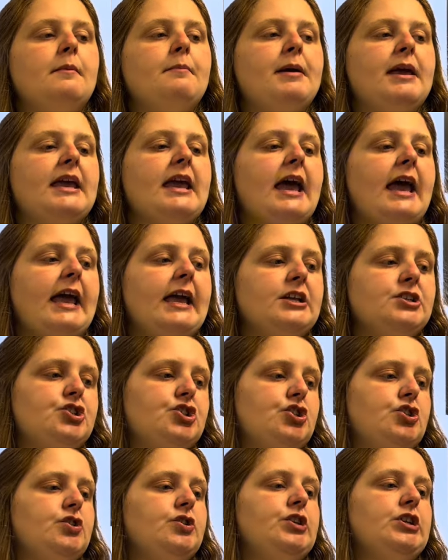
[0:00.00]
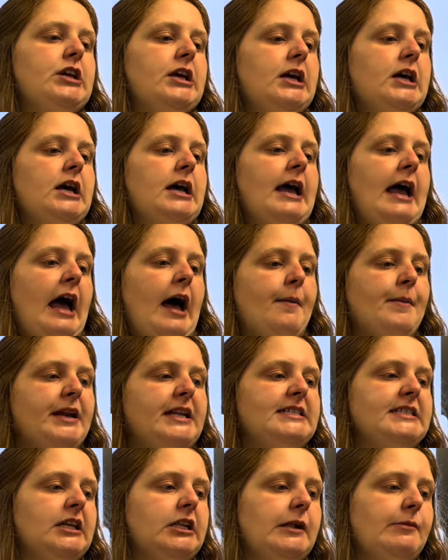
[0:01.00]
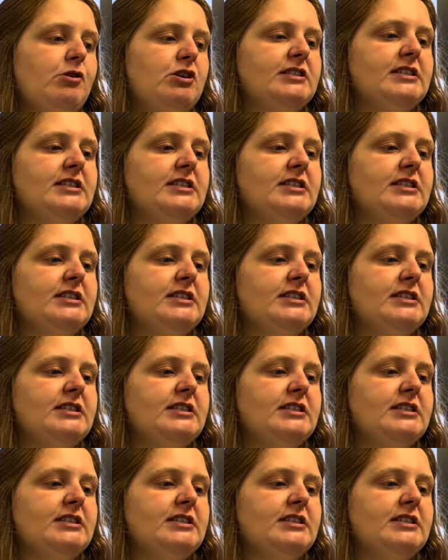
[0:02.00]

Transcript: PH. How many syllables?